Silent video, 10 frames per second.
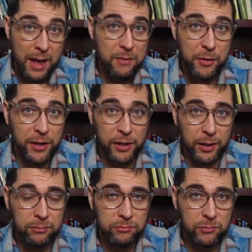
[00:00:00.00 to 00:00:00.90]
And very
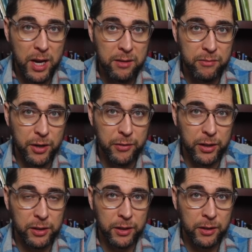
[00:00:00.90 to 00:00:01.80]
clear, right? Very,
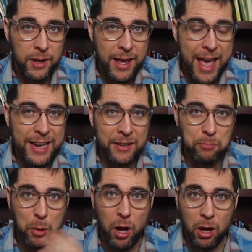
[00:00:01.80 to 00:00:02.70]
very clear.
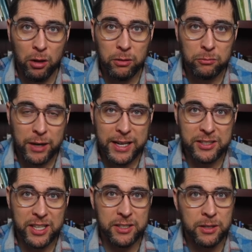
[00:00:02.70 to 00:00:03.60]
And Paul, right,
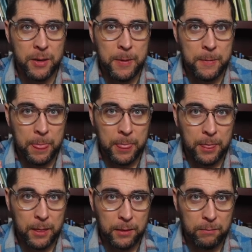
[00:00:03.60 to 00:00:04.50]
he says,
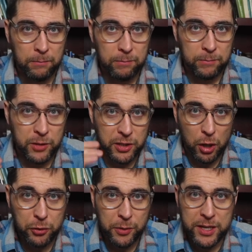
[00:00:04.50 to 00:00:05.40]
does
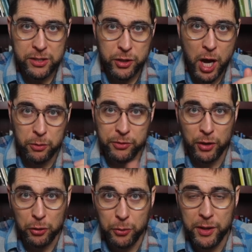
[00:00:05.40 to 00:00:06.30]
all do this? No.
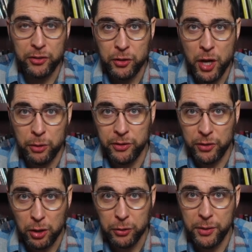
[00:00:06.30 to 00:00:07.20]
Does all do this? No.
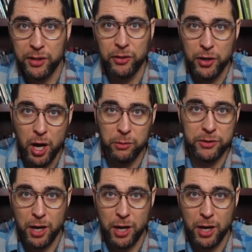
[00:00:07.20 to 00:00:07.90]
Does all do this? No.